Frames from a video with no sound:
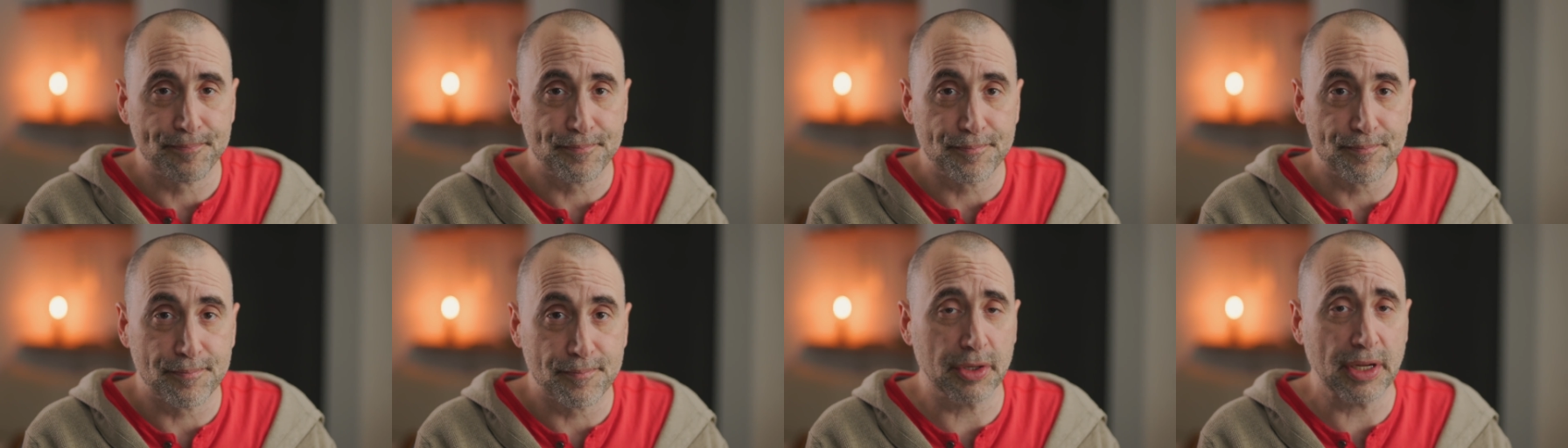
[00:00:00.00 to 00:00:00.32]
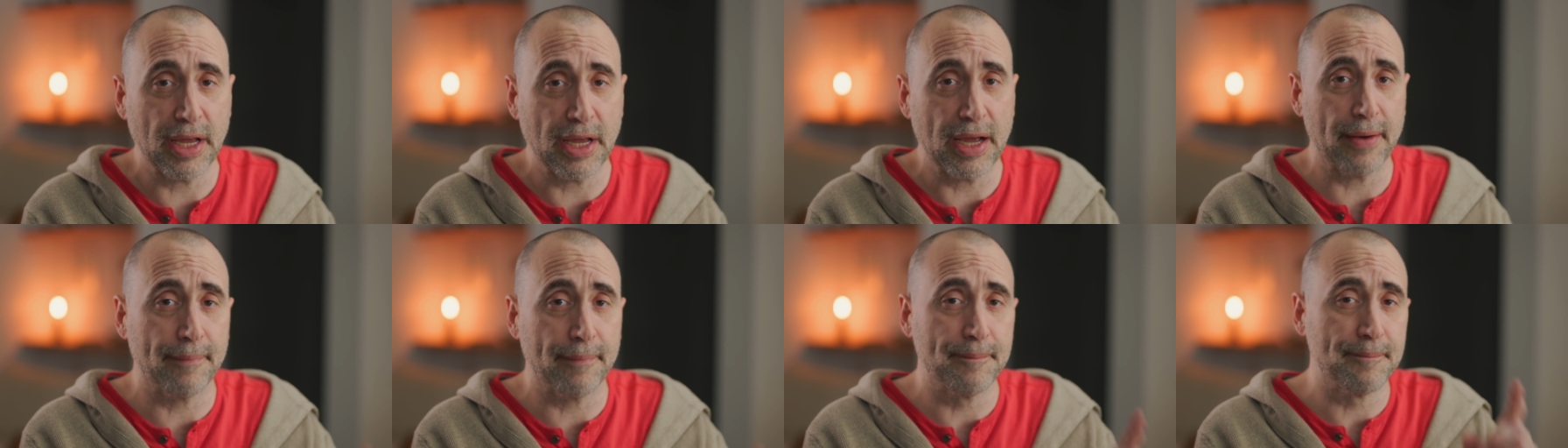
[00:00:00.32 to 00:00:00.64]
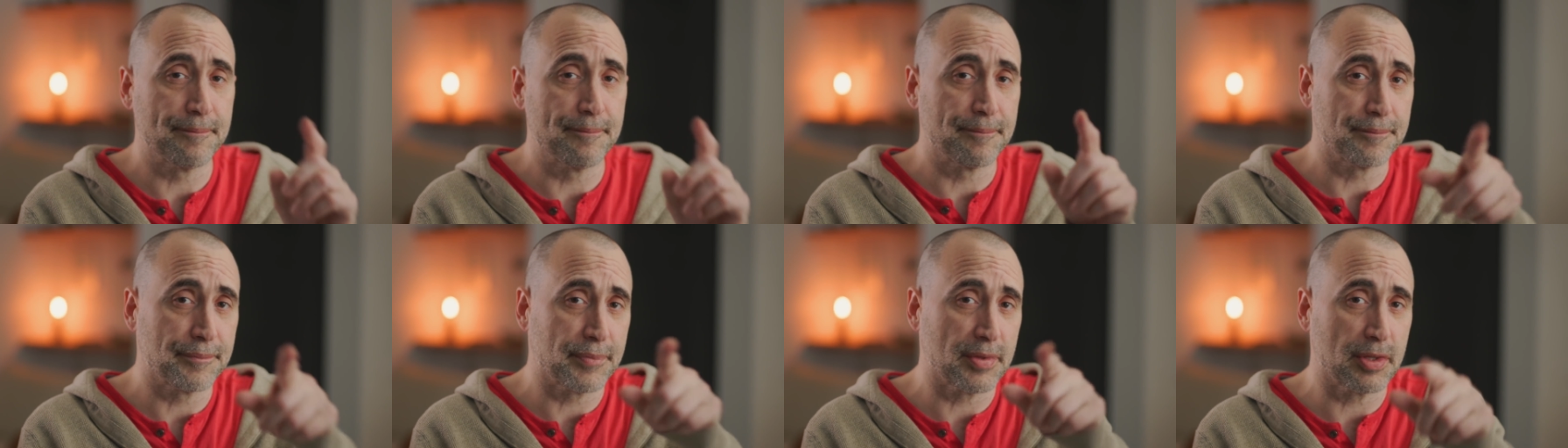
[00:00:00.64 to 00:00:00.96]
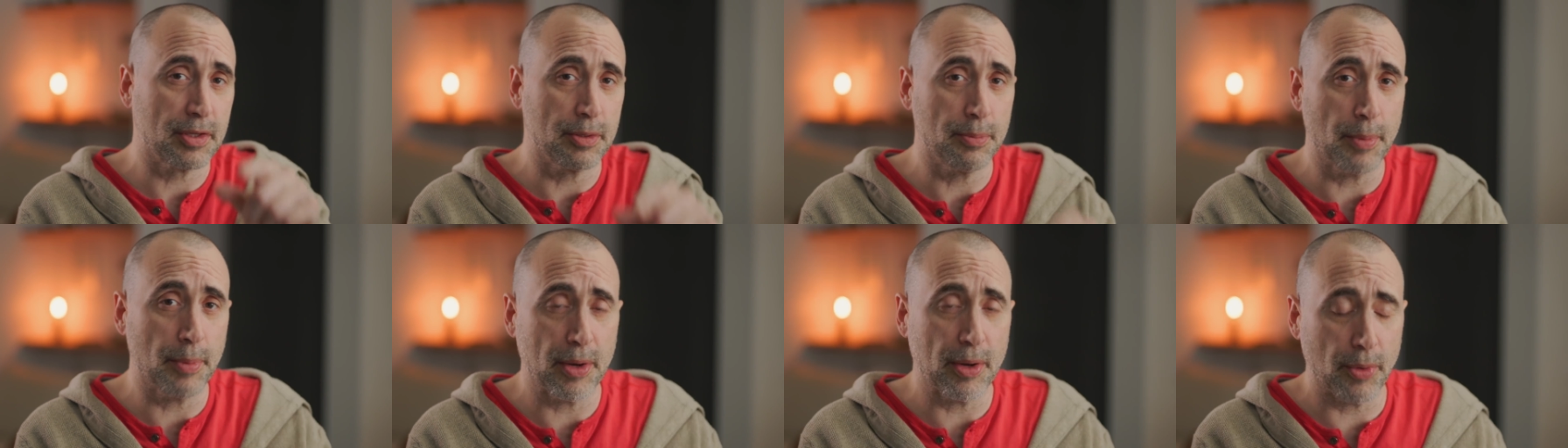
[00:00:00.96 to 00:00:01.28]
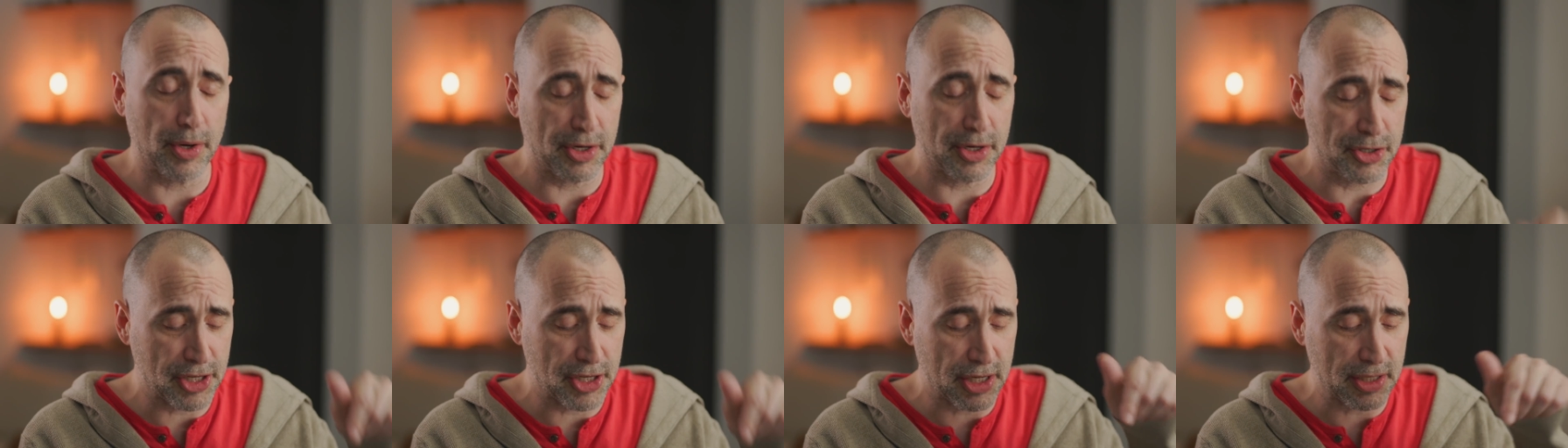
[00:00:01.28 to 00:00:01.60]
So yeah, you might
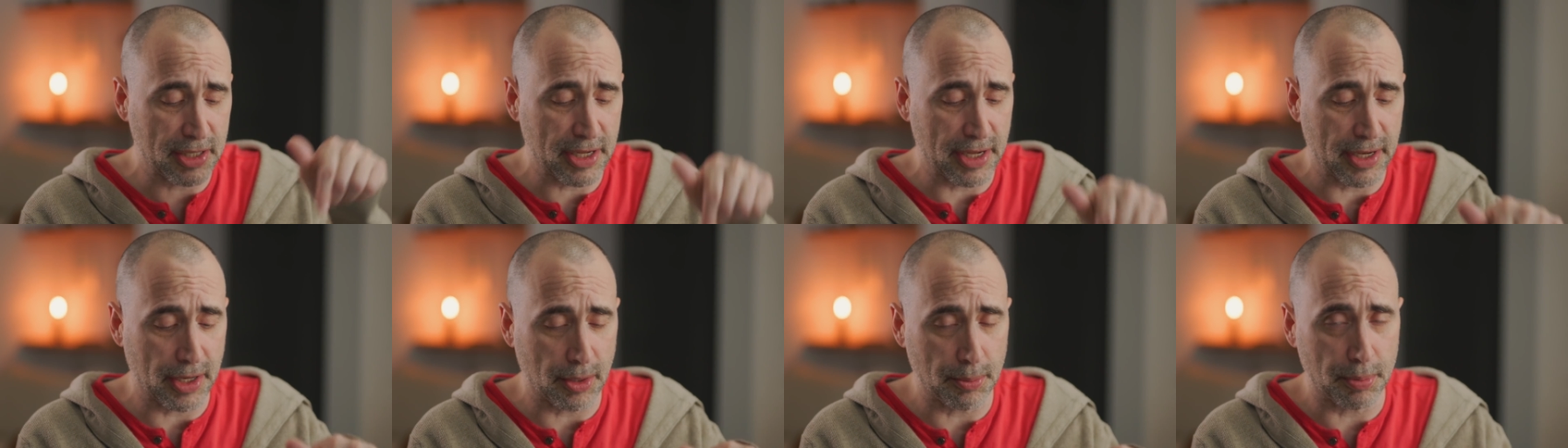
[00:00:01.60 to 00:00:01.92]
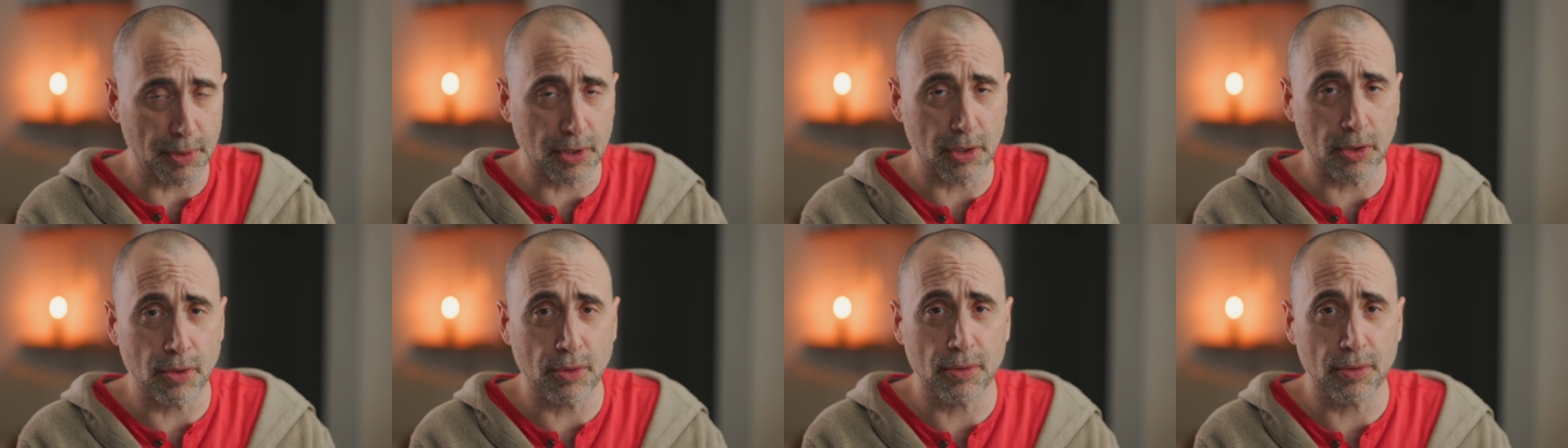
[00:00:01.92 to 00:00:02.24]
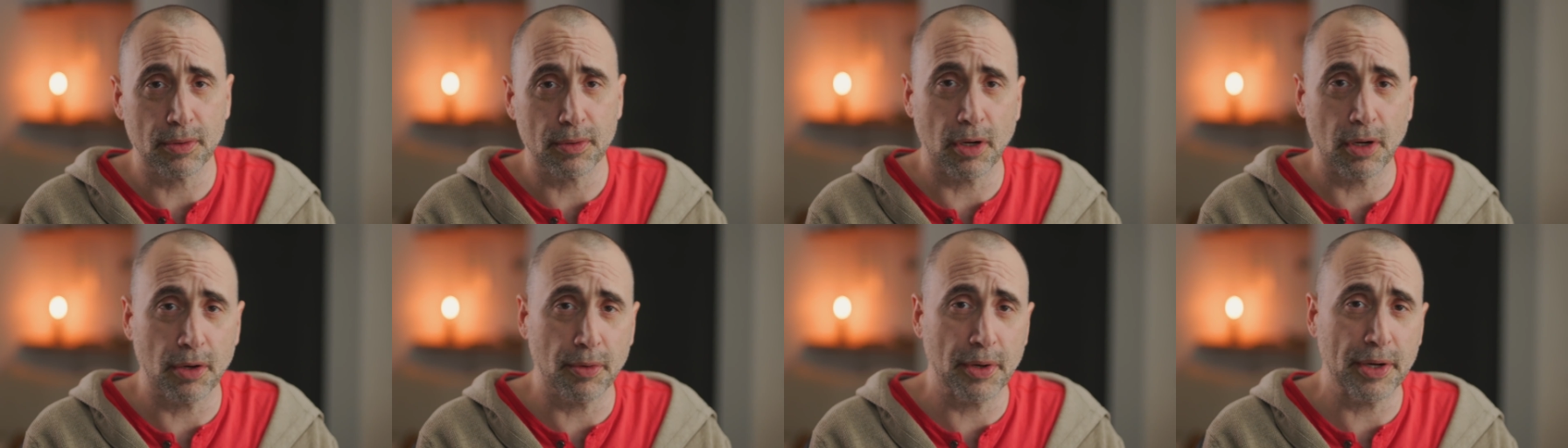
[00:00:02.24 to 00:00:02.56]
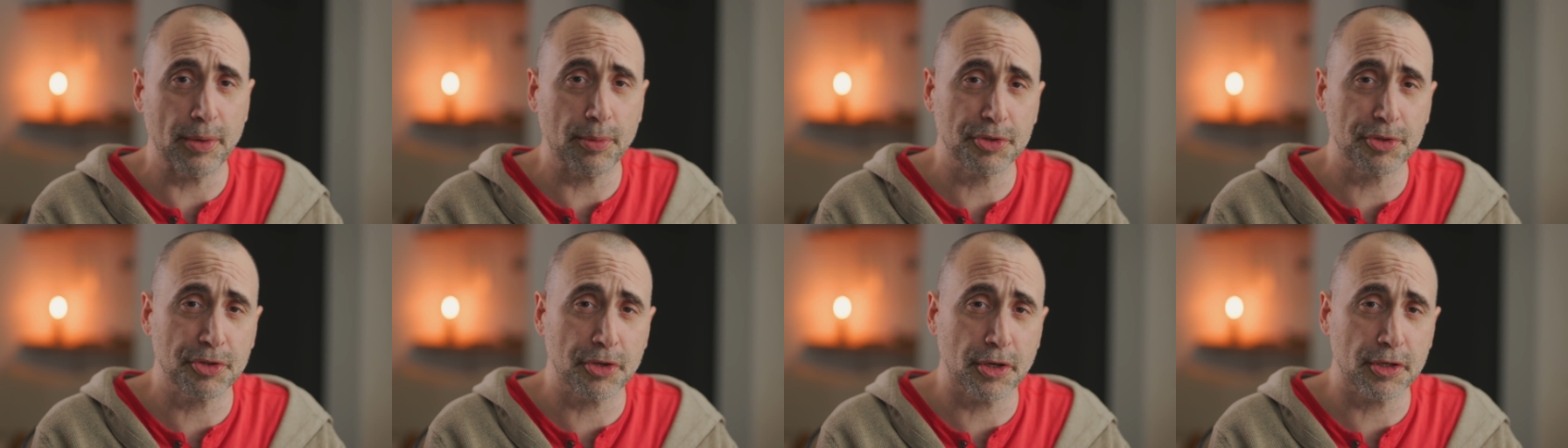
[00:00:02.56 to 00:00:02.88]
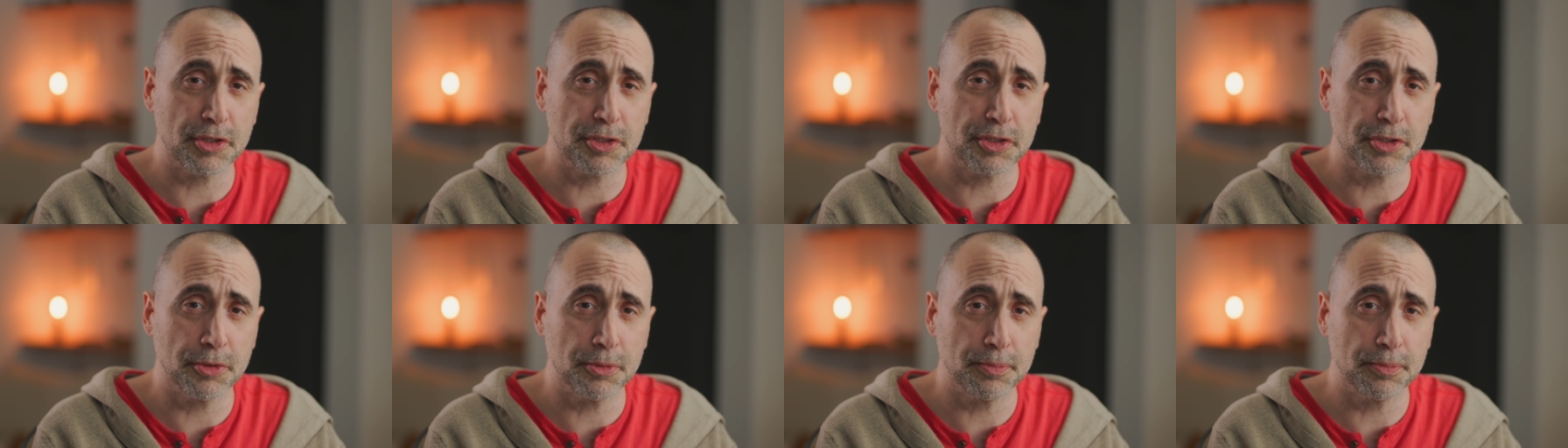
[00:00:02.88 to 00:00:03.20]
want to check that out below. All right, we'll
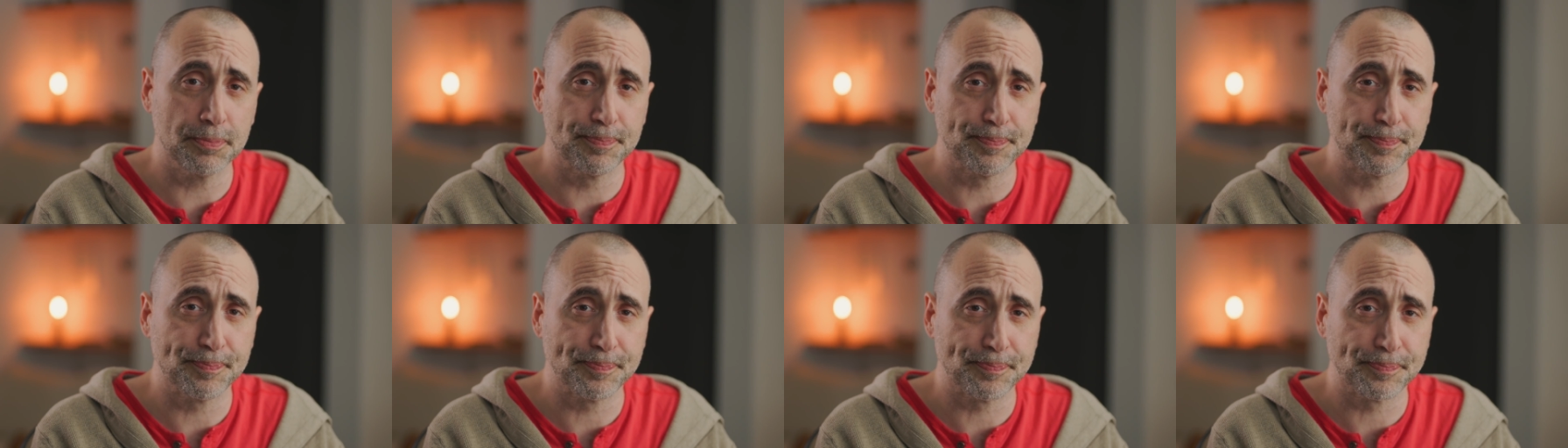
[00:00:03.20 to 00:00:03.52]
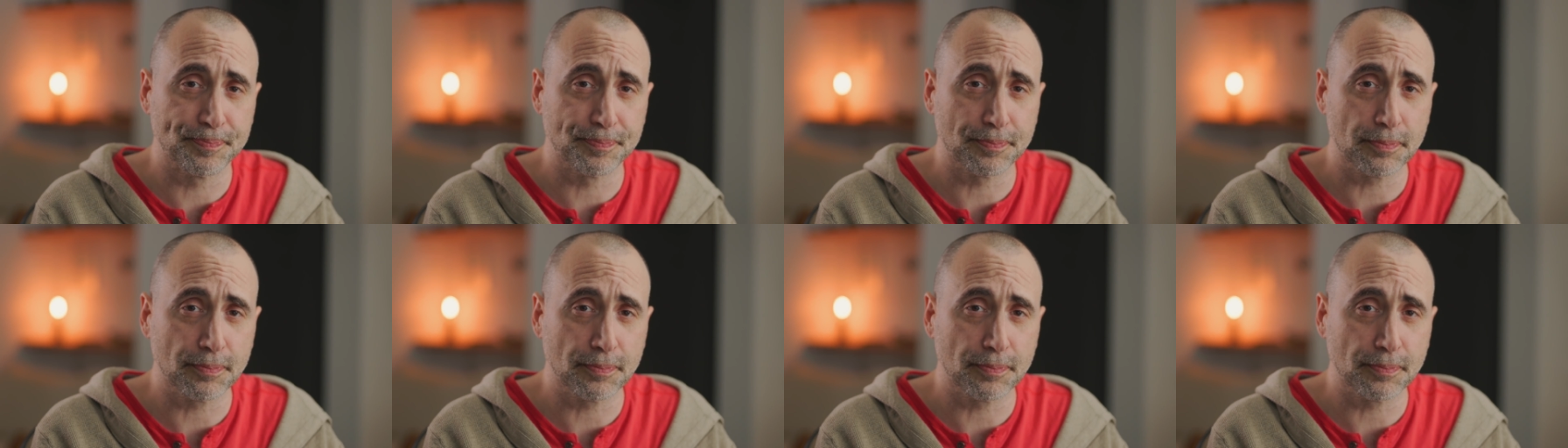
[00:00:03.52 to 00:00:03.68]
talk soon.